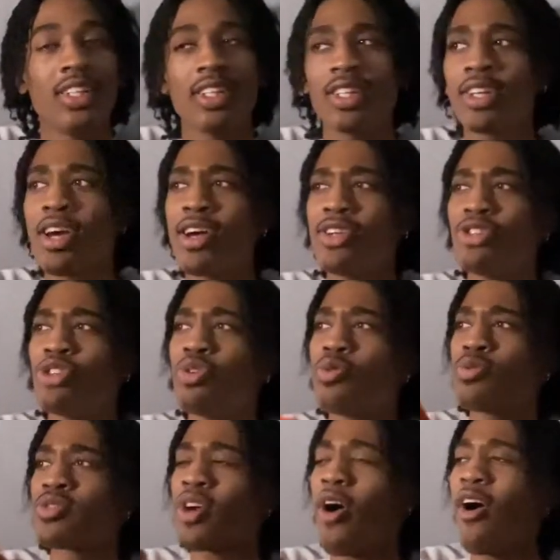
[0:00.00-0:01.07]
because you
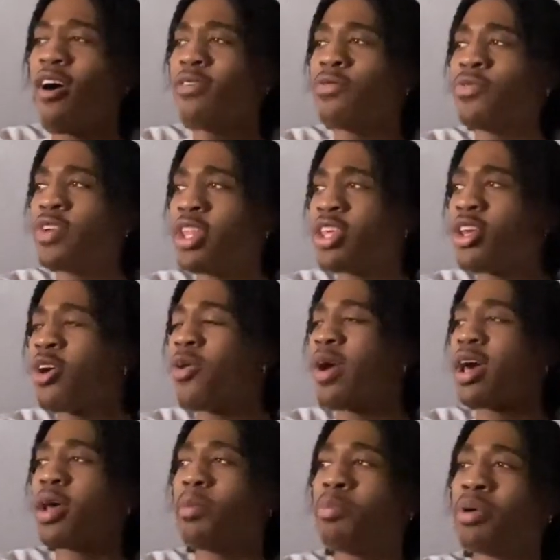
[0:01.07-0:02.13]
saw a video
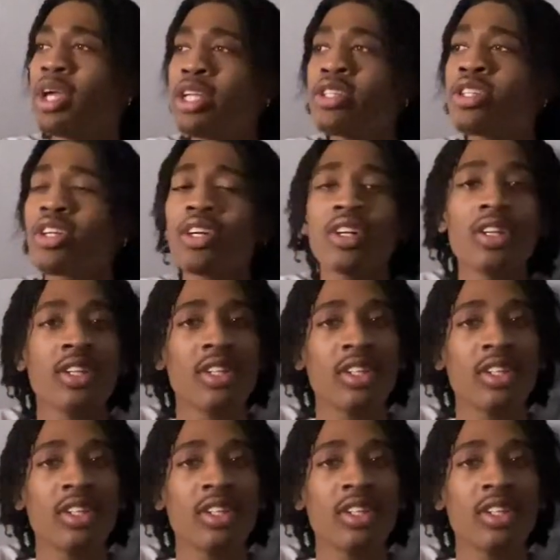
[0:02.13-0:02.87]
and a picture?